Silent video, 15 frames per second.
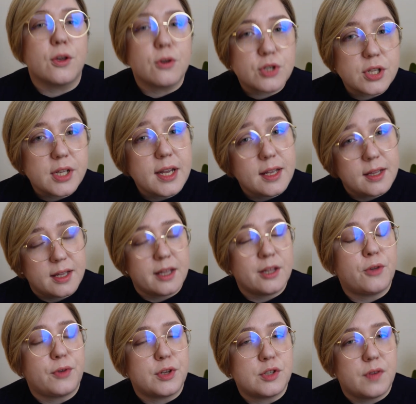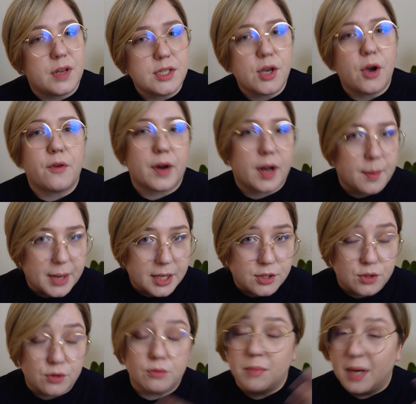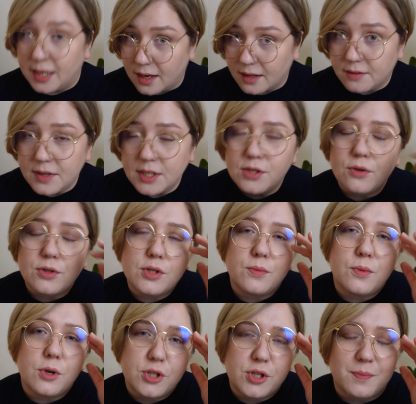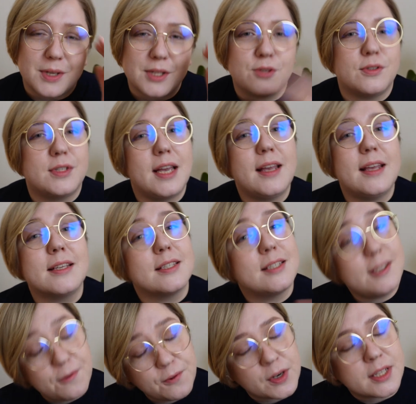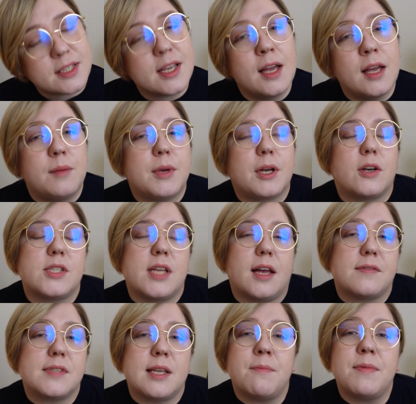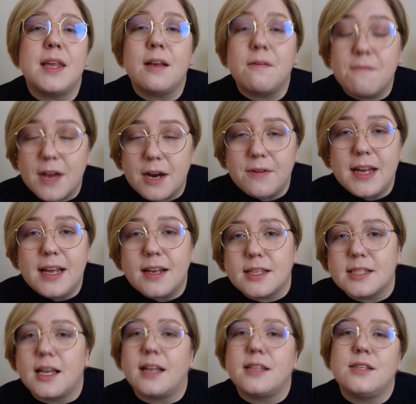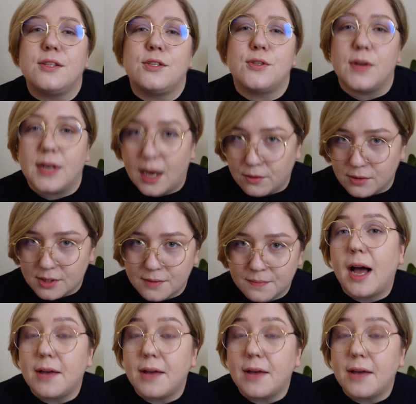Usually in the end of each video, I recommend you another video to watch, but today is different because I have something very exciting to announce.